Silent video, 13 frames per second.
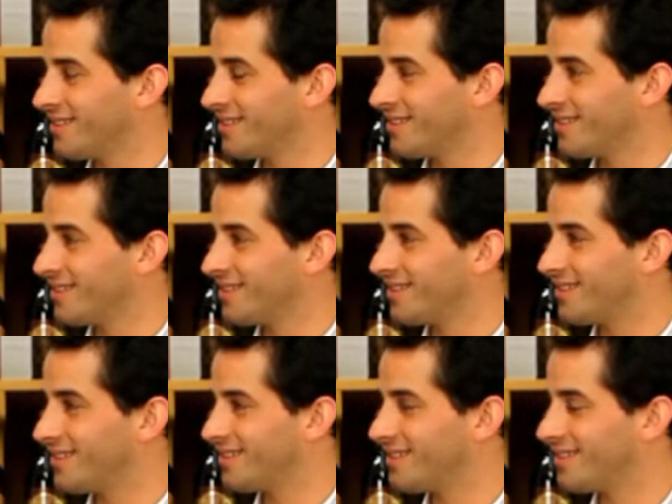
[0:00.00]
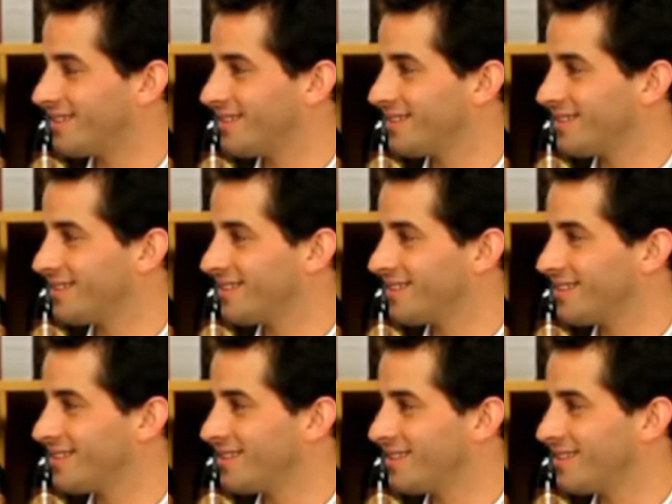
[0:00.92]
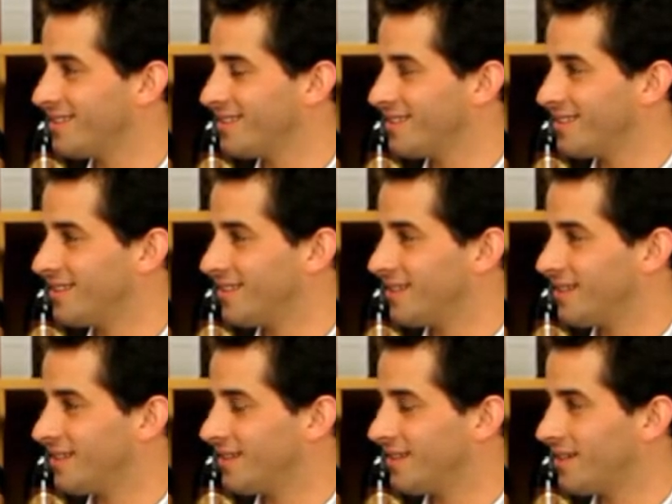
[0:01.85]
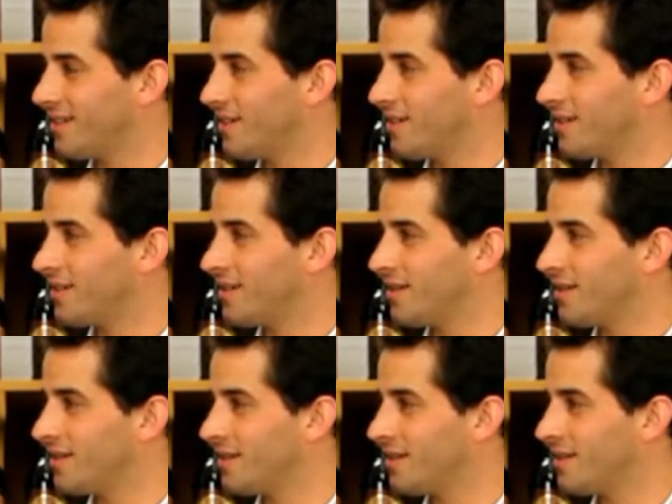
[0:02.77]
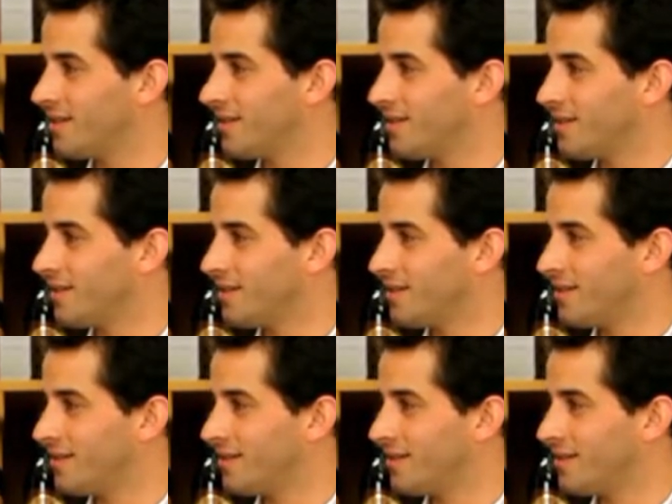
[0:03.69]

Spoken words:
This person isn't speaking.